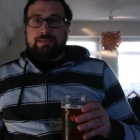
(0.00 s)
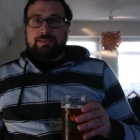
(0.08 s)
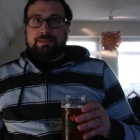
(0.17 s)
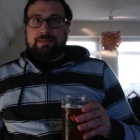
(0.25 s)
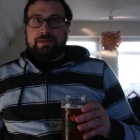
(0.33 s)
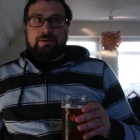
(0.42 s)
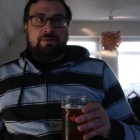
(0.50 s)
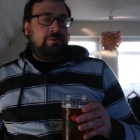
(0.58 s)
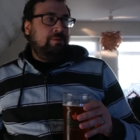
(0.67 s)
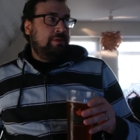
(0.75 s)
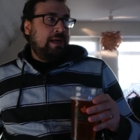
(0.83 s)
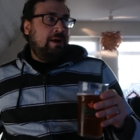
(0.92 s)

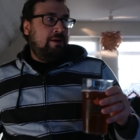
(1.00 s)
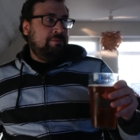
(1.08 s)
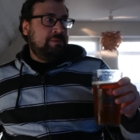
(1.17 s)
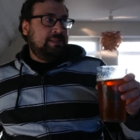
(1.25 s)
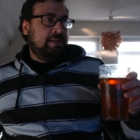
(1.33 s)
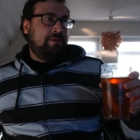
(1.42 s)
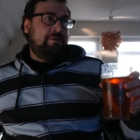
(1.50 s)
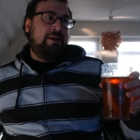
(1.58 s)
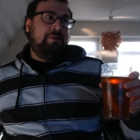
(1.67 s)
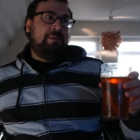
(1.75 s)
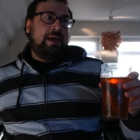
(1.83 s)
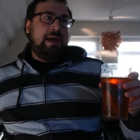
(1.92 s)
so now I'm sitting
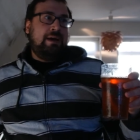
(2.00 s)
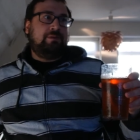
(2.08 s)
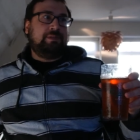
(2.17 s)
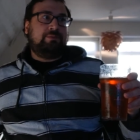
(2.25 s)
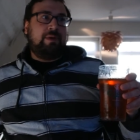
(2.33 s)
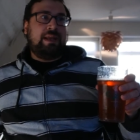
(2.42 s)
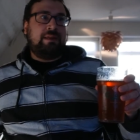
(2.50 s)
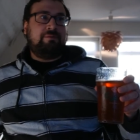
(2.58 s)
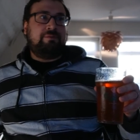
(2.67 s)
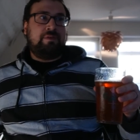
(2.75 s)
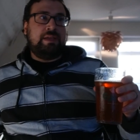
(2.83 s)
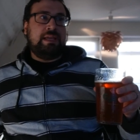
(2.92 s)
around my house waiting
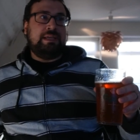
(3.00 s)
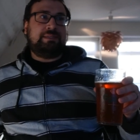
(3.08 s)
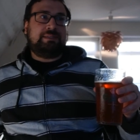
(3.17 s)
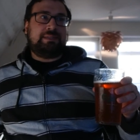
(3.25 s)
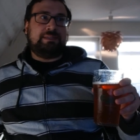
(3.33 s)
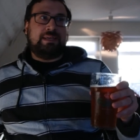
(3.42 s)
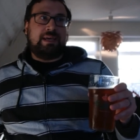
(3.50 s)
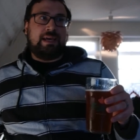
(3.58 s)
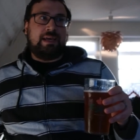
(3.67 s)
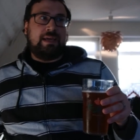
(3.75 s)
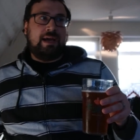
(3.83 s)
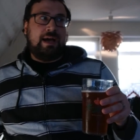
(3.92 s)
for yeast because
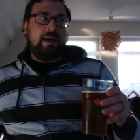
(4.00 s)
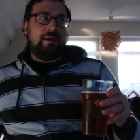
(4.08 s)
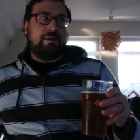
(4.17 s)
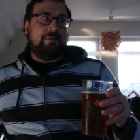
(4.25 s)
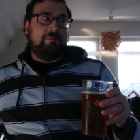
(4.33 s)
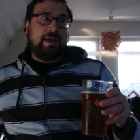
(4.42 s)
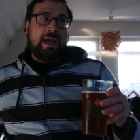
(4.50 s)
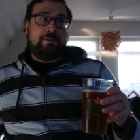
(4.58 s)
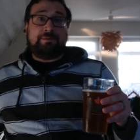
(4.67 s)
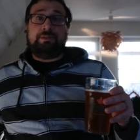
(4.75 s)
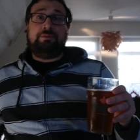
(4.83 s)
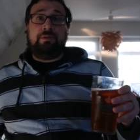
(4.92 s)
I I
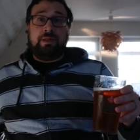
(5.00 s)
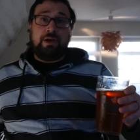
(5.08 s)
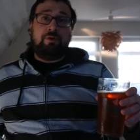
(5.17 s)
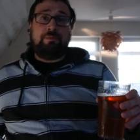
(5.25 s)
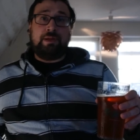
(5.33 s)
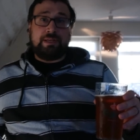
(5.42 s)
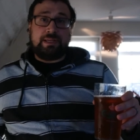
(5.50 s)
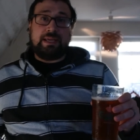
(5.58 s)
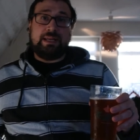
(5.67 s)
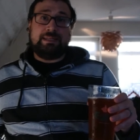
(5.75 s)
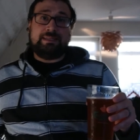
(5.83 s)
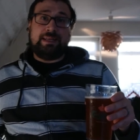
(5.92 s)
absolutely hoping to
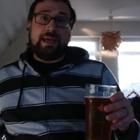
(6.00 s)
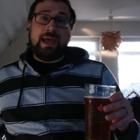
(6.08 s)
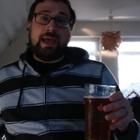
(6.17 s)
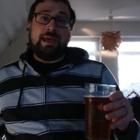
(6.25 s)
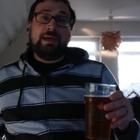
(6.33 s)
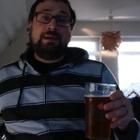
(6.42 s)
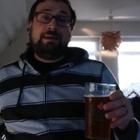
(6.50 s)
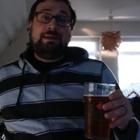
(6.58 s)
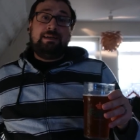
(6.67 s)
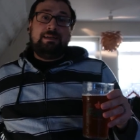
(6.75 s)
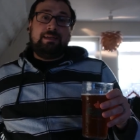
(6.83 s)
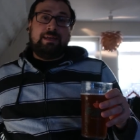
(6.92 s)
get it today.
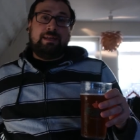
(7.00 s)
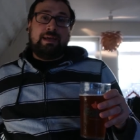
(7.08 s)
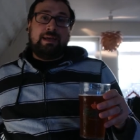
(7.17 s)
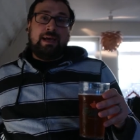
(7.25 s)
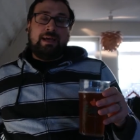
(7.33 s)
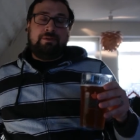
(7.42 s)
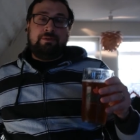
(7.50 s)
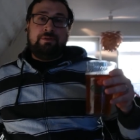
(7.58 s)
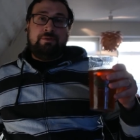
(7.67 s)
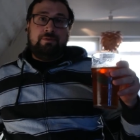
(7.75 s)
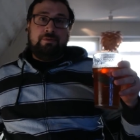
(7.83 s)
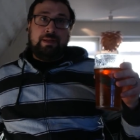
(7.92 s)
And I, I don't
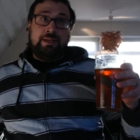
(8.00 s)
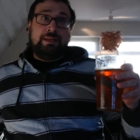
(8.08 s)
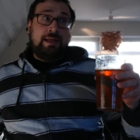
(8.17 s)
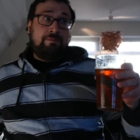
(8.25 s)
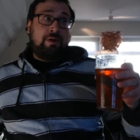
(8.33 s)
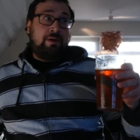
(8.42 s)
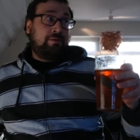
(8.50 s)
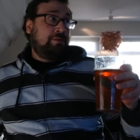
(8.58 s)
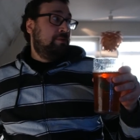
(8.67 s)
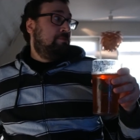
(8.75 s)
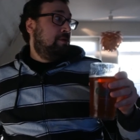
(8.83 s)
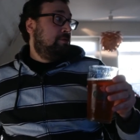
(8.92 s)
know in
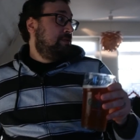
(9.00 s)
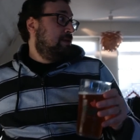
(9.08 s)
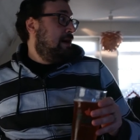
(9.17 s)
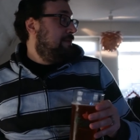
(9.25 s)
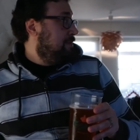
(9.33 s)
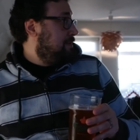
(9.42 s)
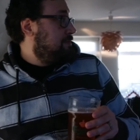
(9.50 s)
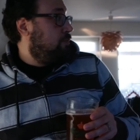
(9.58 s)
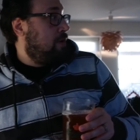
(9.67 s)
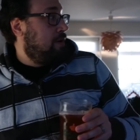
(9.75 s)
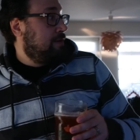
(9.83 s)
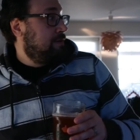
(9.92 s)
Denmark the post office
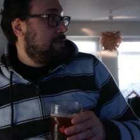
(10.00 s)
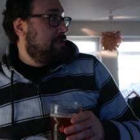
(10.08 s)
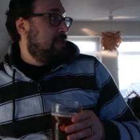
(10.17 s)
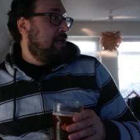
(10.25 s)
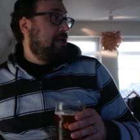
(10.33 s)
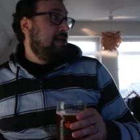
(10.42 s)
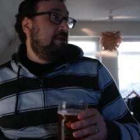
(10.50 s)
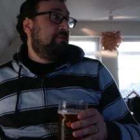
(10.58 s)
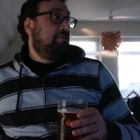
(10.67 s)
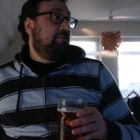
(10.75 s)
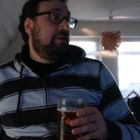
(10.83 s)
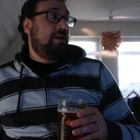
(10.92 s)
works that if
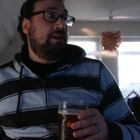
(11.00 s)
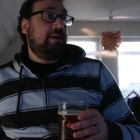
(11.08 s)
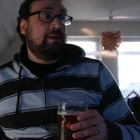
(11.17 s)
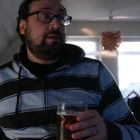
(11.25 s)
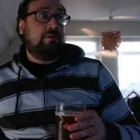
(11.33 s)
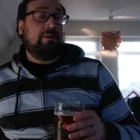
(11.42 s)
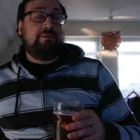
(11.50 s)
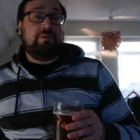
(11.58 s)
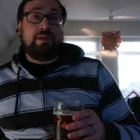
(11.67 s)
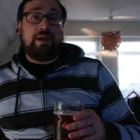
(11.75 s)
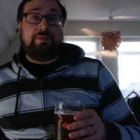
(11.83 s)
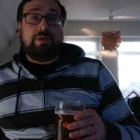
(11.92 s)
uh, you know if
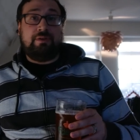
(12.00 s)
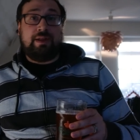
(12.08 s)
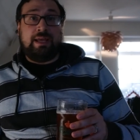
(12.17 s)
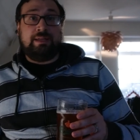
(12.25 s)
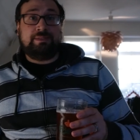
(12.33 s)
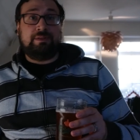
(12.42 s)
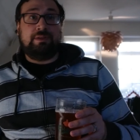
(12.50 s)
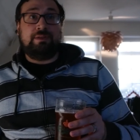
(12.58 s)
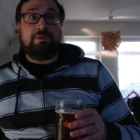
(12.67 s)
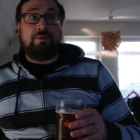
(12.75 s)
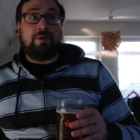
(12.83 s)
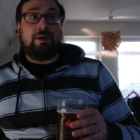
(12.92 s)
you're not there to answer the
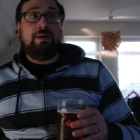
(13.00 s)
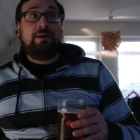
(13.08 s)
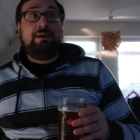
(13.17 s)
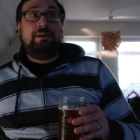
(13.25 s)
door,